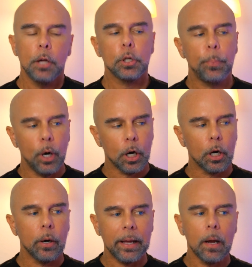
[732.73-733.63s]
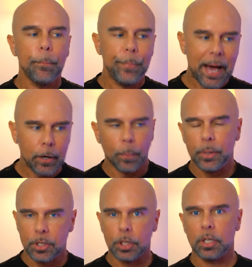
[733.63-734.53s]
to put her in a better
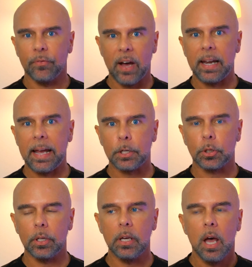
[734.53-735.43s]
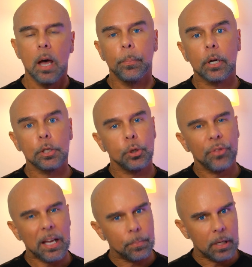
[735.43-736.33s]
position financially because you
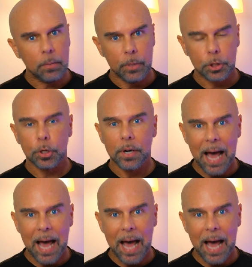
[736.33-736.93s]
think being Mr.